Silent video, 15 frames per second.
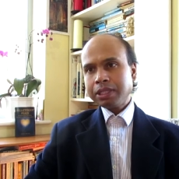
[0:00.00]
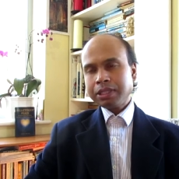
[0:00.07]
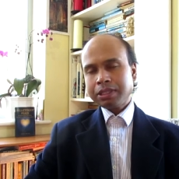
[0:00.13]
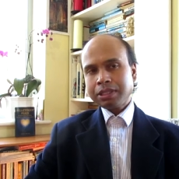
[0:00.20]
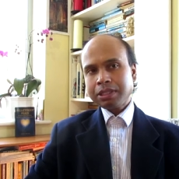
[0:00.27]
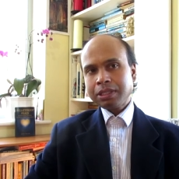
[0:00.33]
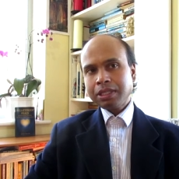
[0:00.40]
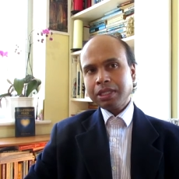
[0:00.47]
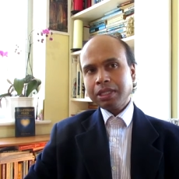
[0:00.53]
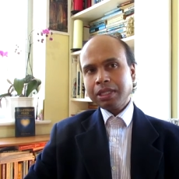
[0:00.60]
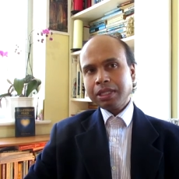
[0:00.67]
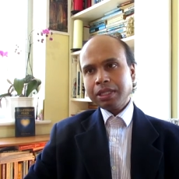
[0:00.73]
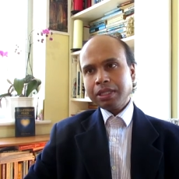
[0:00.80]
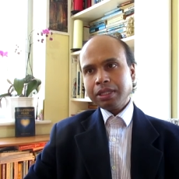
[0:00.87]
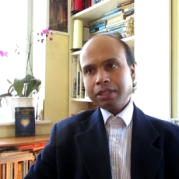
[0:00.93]
it,
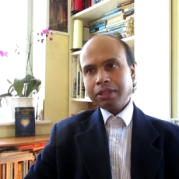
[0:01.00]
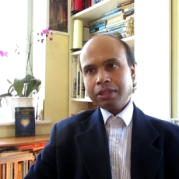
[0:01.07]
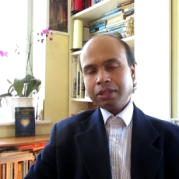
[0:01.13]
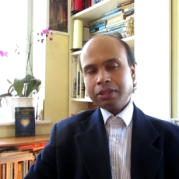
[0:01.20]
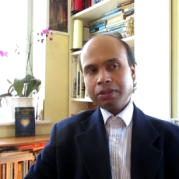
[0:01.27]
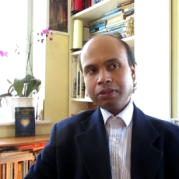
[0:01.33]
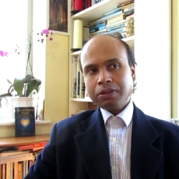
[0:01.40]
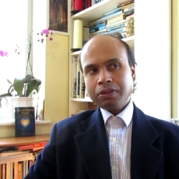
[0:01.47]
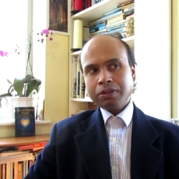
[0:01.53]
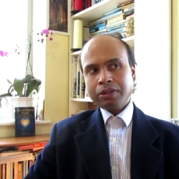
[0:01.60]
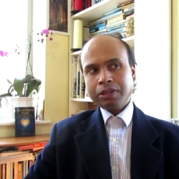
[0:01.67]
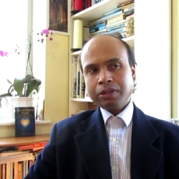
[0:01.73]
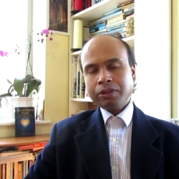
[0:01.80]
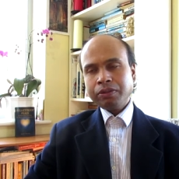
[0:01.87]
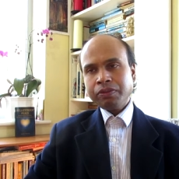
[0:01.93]
you know,
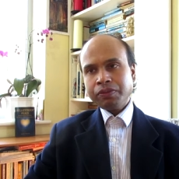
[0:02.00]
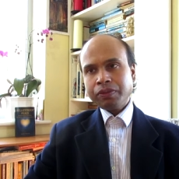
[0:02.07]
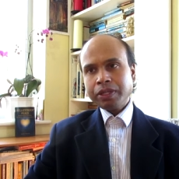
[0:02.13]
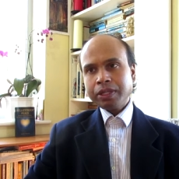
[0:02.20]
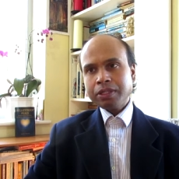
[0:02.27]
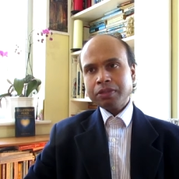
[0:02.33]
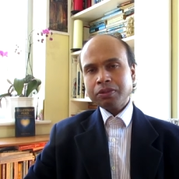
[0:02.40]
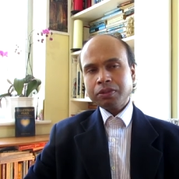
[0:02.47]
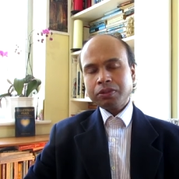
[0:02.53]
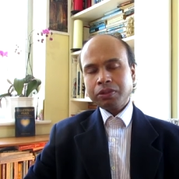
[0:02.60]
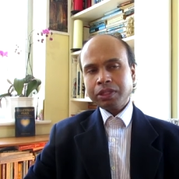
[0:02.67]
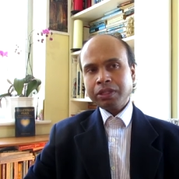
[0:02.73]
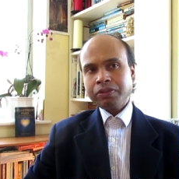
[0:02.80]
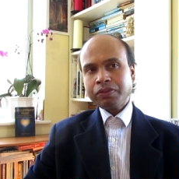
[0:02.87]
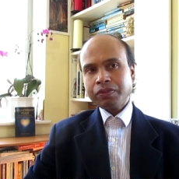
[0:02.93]
or own fears or
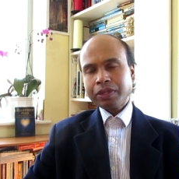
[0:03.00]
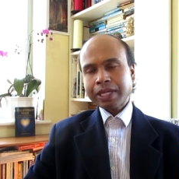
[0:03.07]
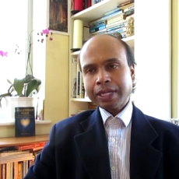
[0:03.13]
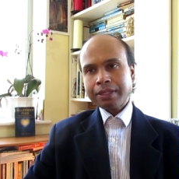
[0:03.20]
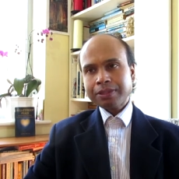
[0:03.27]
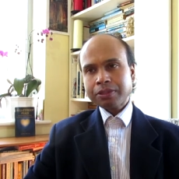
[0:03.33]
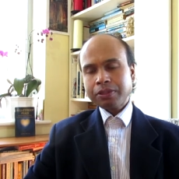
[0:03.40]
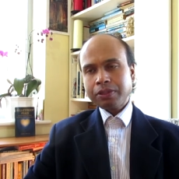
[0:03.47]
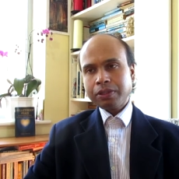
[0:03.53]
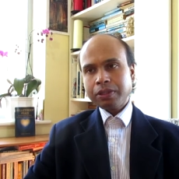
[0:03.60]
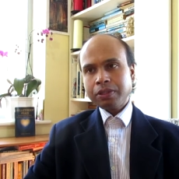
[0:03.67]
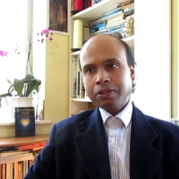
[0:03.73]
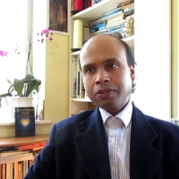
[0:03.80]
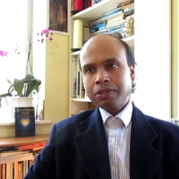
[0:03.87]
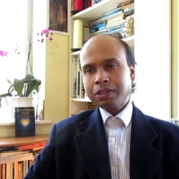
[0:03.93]
grief, cancel
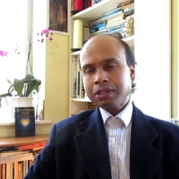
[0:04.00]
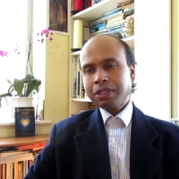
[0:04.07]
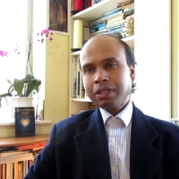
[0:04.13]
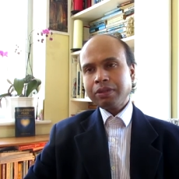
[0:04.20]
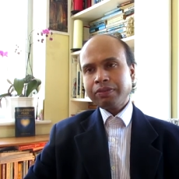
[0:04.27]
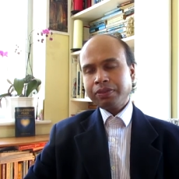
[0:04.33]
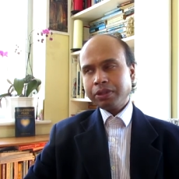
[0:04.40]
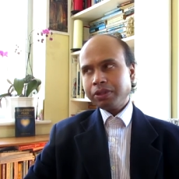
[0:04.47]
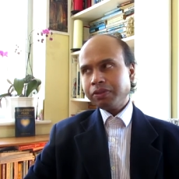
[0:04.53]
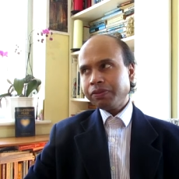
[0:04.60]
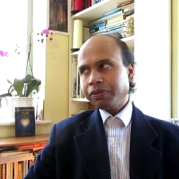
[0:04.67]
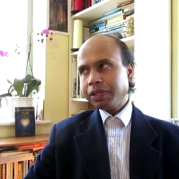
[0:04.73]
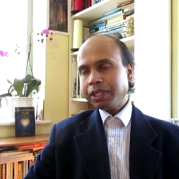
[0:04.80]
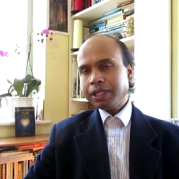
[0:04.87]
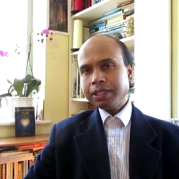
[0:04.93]
those, feel the
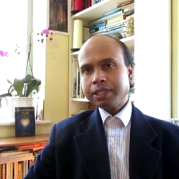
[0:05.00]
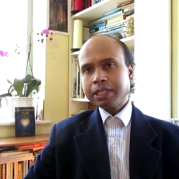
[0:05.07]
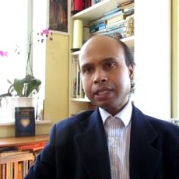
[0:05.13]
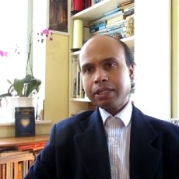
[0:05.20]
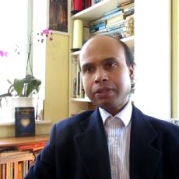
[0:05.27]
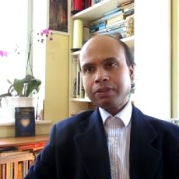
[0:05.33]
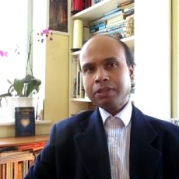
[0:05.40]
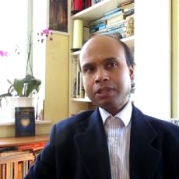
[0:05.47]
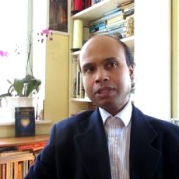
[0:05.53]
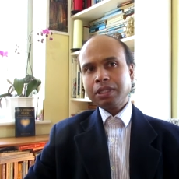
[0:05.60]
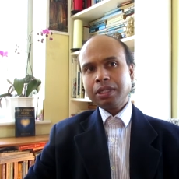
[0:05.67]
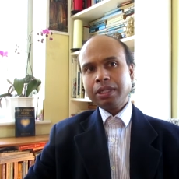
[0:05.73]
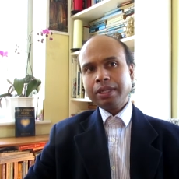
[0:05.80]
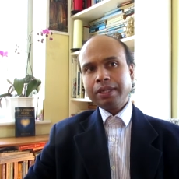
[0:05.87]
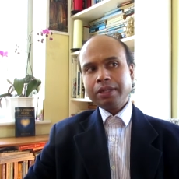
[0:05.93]
feelings out
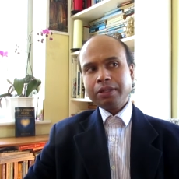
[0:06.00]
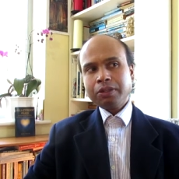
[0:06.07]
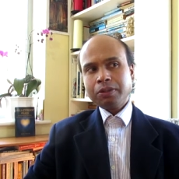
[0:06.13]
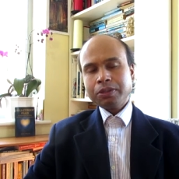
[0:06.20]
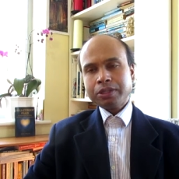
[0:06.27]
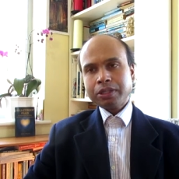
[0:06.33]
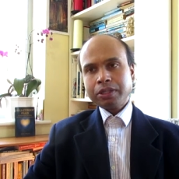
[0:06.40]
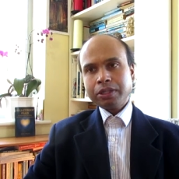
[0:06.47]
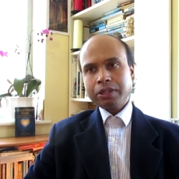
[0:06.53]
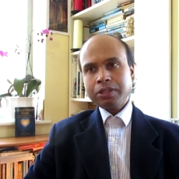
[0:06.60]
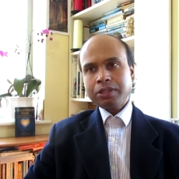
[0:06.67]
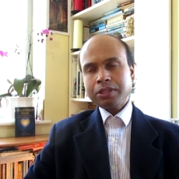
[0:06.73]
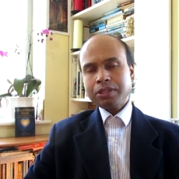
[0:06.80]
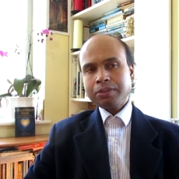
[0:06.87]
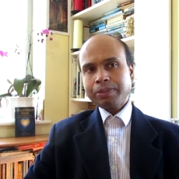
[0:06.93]
also go
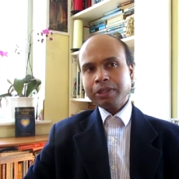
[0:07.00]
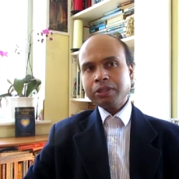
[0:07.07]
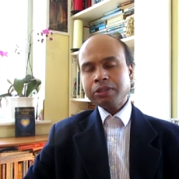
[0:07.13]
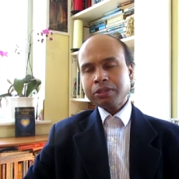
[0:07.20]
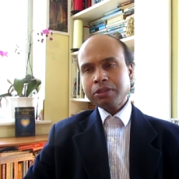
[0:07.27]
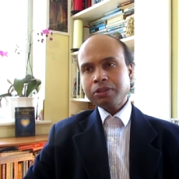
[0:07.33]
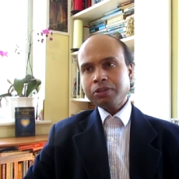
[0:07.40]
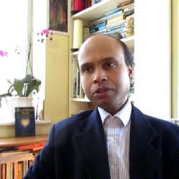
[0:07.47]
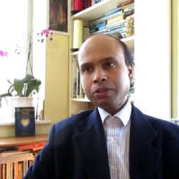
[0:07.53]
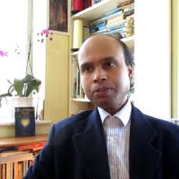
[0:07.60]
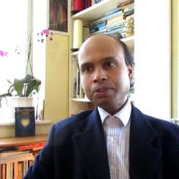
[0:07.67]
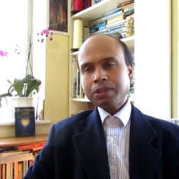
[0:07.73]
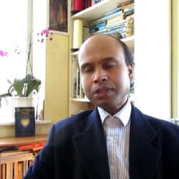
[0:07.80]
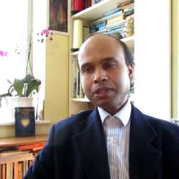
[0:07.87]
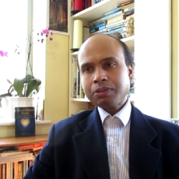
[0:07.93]
to spiritual
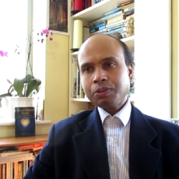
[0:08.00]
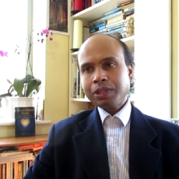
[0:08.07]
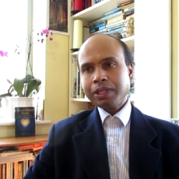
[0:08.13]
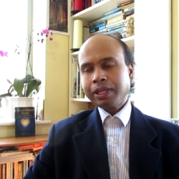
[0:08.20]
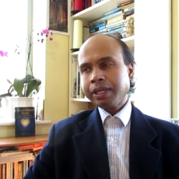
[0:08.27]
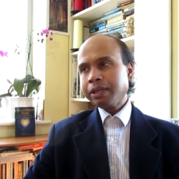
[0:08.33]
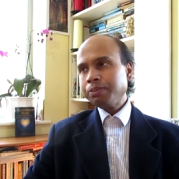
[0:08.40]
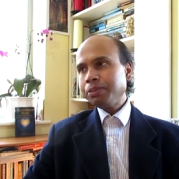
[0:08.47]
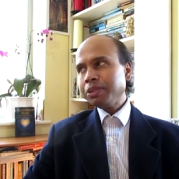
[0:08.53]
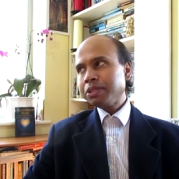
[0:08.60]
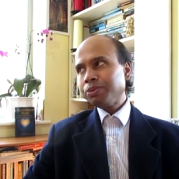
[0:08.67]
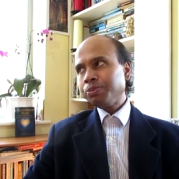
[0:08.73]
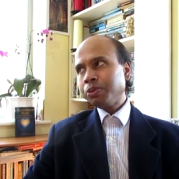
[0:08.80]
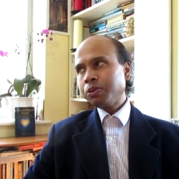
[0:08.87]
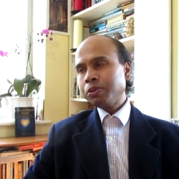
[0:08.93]
groups where they can be
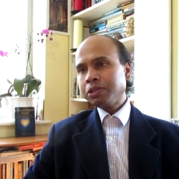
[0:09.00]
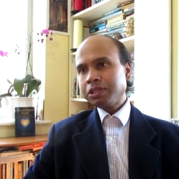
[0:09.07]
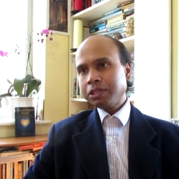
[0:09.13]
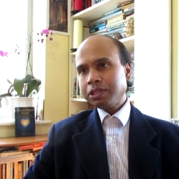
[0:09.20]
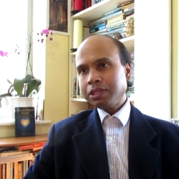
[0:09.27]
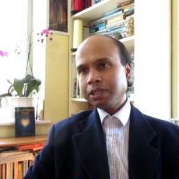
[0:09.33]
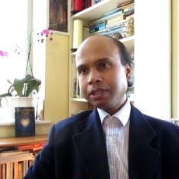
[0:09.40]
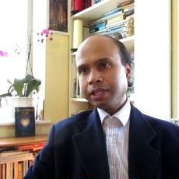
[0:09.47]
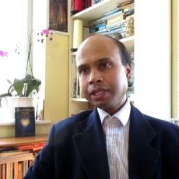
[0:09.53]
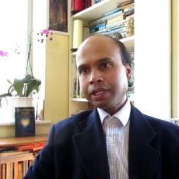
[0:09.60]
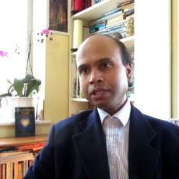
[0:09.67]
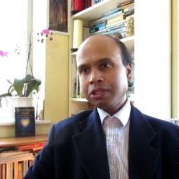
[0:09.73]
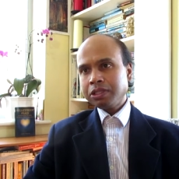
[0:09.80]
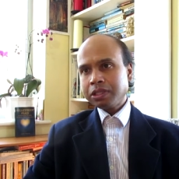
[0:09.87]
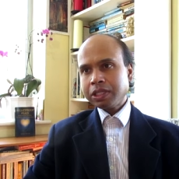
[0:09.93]
supported and they
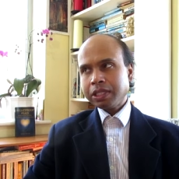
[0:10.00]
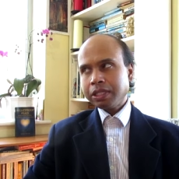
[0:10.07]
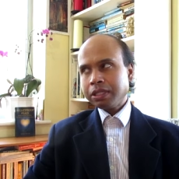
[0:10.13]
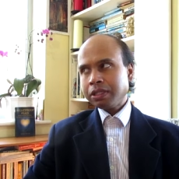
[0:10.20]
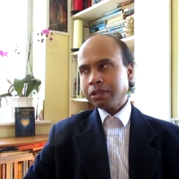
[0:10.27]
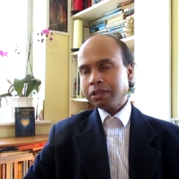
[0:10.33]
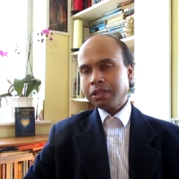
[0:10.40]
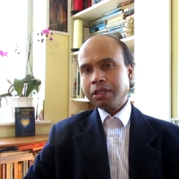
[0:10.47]
can share,